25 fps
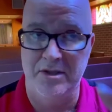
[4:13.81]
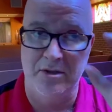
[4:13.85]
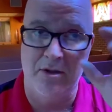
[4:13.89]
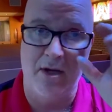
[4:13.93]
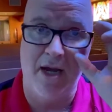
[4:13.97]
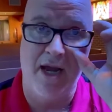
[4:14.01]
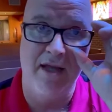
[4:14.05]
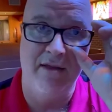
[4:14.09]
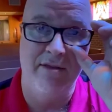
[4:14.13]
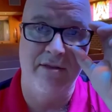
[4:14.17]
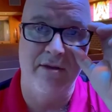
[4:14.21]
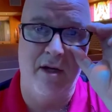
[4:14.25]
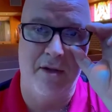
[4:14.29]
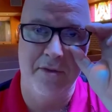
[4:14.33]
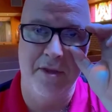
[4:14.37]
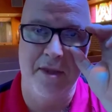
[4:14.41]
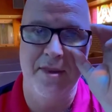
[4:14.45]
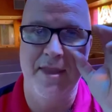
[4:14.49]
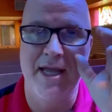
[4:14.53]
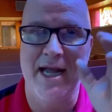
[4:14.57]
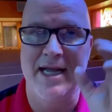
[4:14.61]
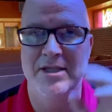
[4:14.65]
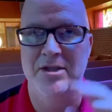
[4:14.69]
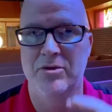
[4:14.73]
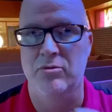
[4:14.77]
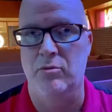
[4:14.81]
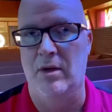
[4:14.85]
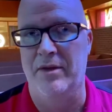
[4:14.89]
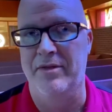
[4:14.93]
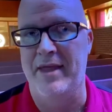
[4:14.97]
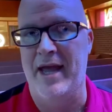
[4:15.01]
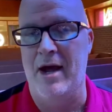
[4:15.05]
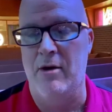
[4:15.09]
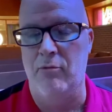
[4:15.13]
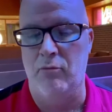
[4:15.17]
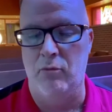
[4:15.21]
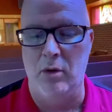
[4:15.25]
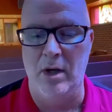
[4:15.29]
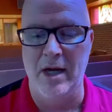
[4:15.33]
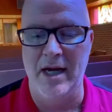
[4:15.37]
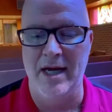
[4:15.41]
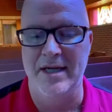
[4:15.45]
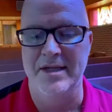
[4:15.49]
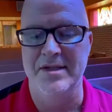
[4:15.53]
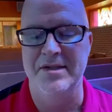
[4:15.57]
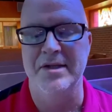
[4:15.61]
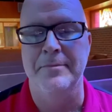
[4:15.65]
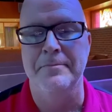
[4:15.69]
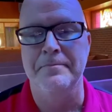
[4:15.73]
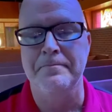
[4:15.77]
so I thought that that's what that
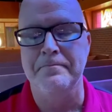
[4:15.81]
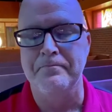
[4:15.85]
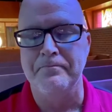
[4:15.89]
was.